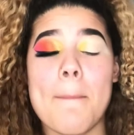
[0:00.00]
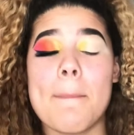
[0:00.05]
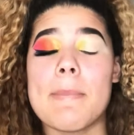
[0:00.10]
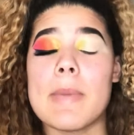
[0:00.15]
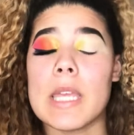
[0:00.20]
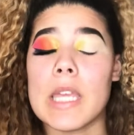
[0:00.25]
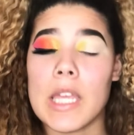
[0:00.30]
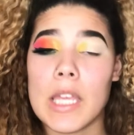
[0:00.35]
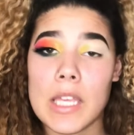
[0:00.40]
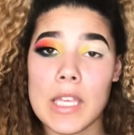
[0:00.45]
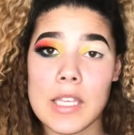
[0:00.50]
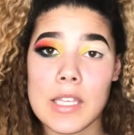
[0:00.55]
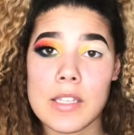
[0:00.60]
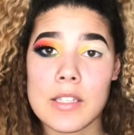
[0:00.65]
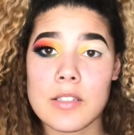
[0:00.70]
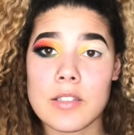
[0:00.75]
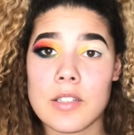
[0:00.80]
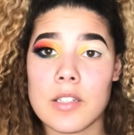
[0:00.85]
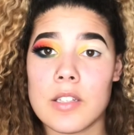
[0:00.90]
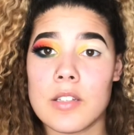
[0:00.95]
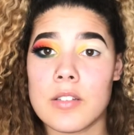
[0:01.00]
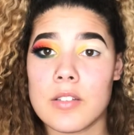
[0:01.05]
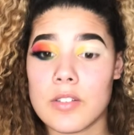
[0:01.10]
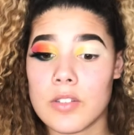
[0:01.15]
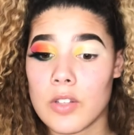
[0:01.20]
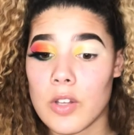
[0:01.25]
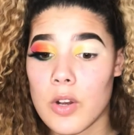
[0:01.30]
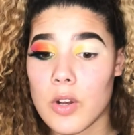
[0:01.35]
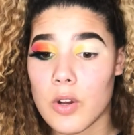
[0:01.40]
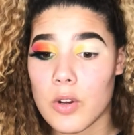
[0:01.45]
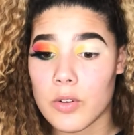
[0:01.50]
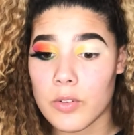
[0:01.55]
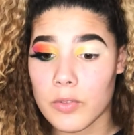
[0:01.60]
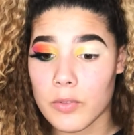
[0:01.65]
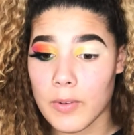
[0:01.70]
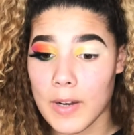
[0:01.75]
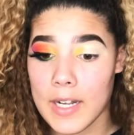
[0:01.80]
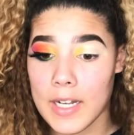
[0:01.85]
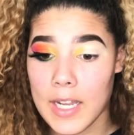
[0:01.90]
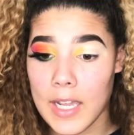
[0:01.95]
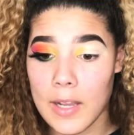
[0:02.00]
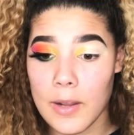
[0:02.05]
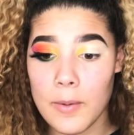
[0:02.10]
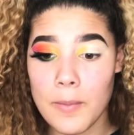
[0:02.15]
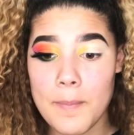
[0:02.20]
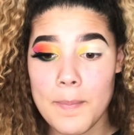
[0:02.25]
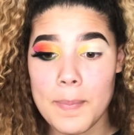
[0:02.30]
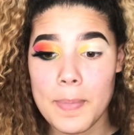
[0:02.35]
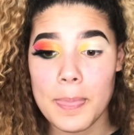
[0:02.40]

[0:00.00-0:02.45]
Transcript: because so right now